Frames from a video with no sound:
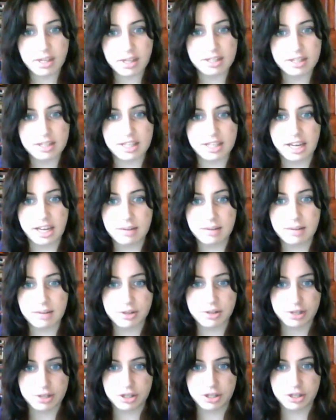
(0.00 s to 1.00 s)
today I'm
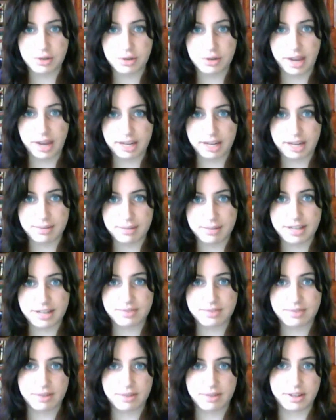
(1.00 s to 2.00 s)
doing two
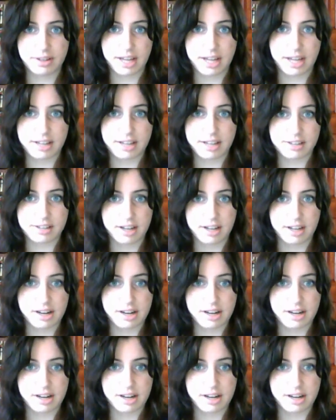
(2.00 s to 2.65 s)
animes that